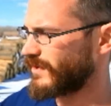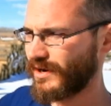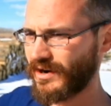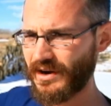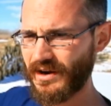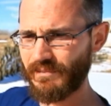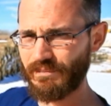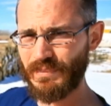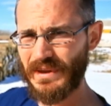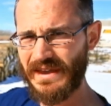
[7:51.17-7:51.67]

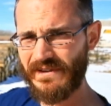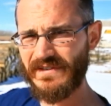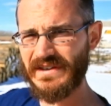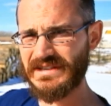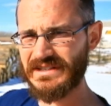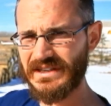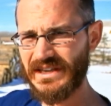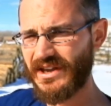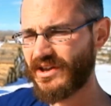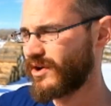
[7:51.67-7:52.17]
or P V
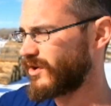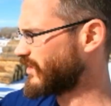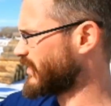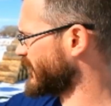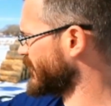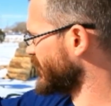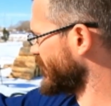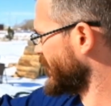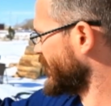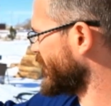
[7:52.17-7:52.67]
C
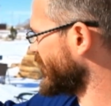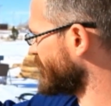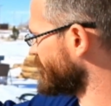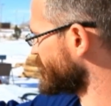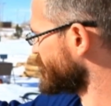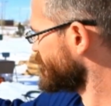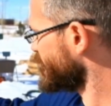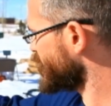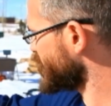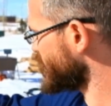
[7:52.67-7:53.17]
coated
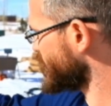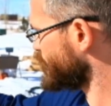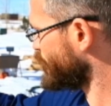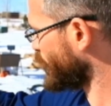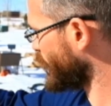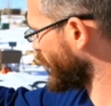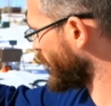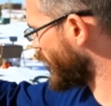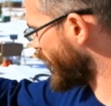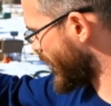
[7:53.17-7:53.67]
um,
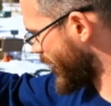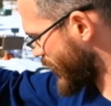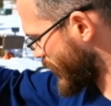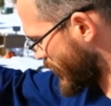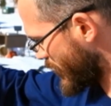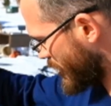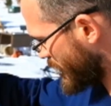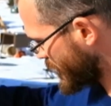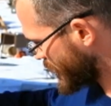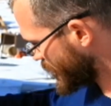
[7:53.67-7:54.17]
spring wire,